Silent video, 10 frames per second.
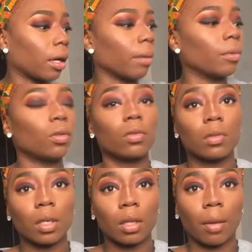I'm
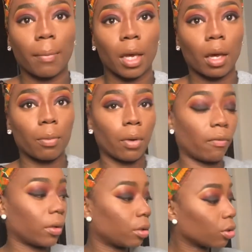using the Makeup
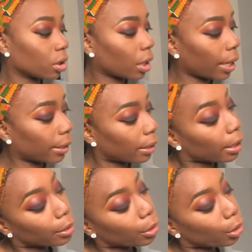Revolution
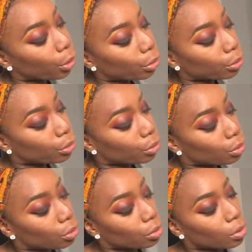highlighter.
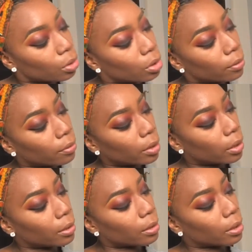
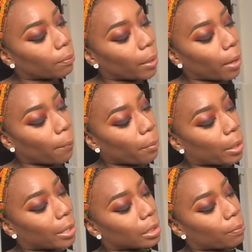It's the Baked
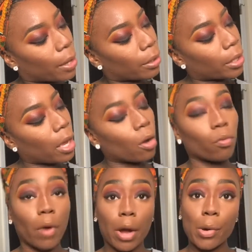Bronze Powder
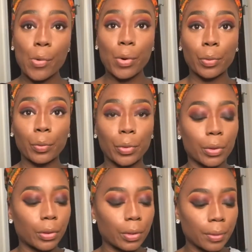and Rock On
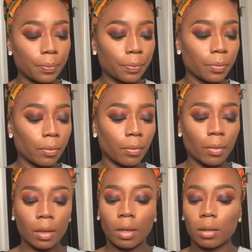World.
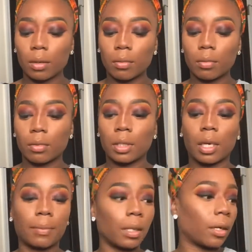
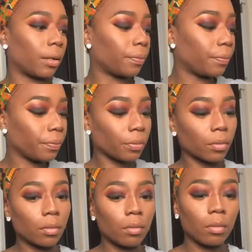Tap
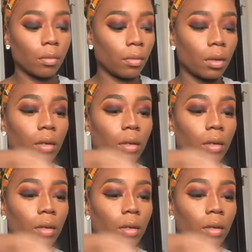that.